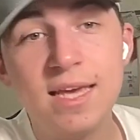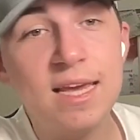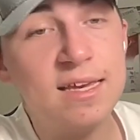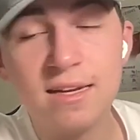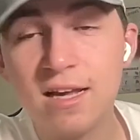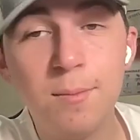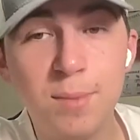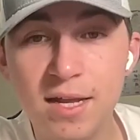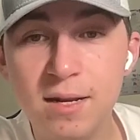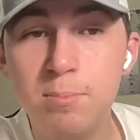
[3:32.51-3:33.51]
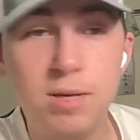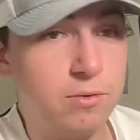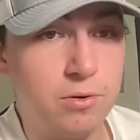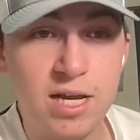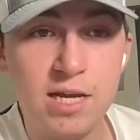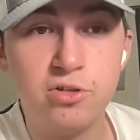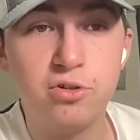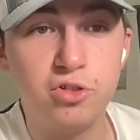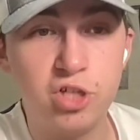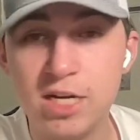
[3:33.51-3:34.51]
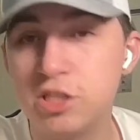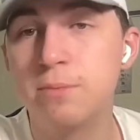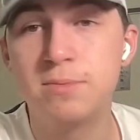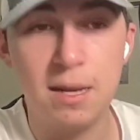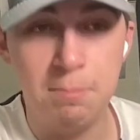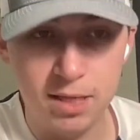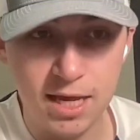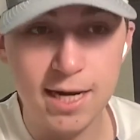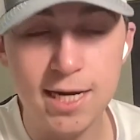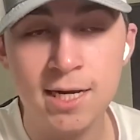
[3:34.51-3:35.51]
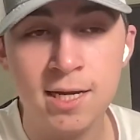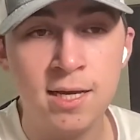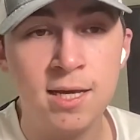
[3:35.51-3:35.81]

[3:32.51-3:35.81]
He can come in and be a rotational change-up type player.